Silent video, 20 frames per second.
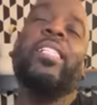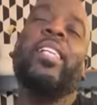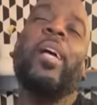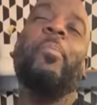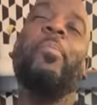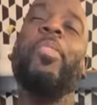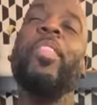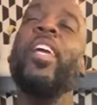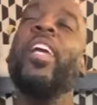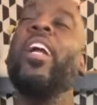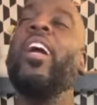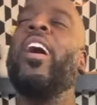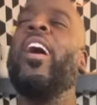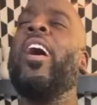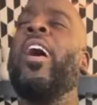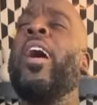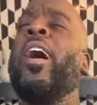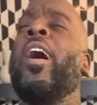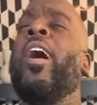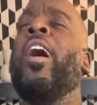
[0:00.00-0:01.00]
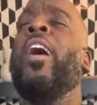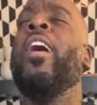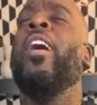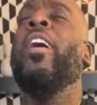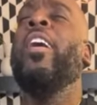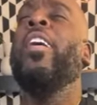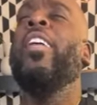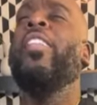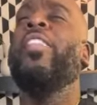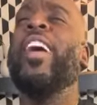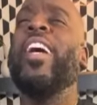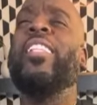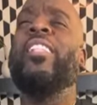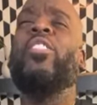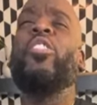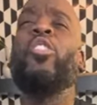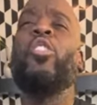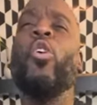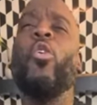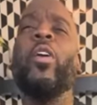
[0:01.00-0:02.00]
something
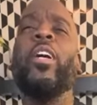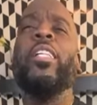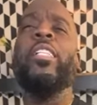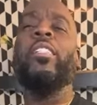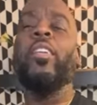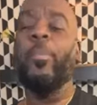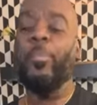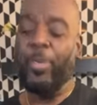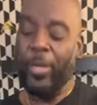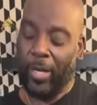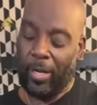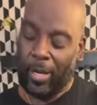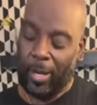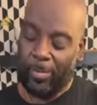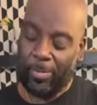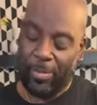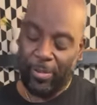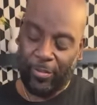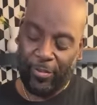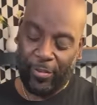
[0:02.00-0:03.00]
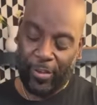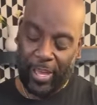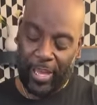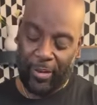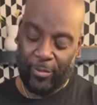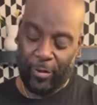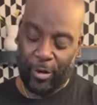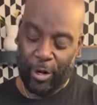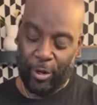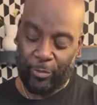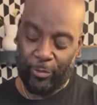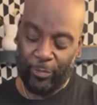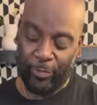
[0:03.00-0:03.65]
that's going to pick up the flavor